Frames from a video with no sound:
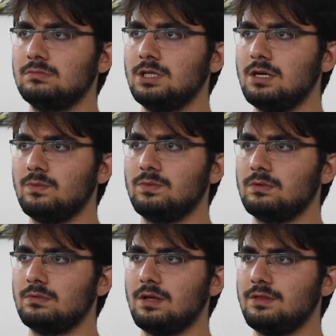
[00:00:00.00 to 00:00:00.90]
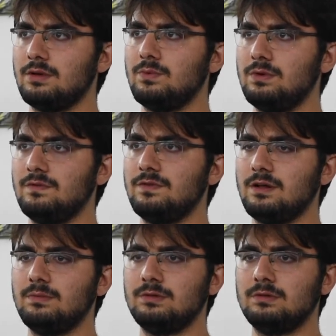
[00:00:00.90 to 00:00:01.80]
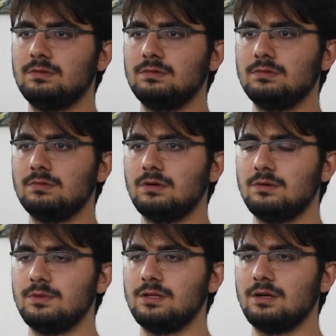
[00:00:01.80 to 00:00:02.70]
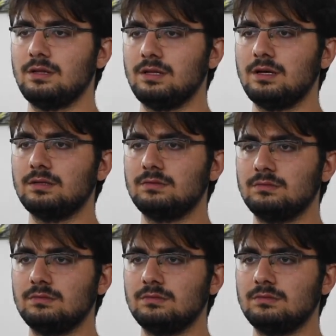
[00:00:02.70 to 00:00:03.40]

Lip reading: yeah, I think we've helped Armenia a lot.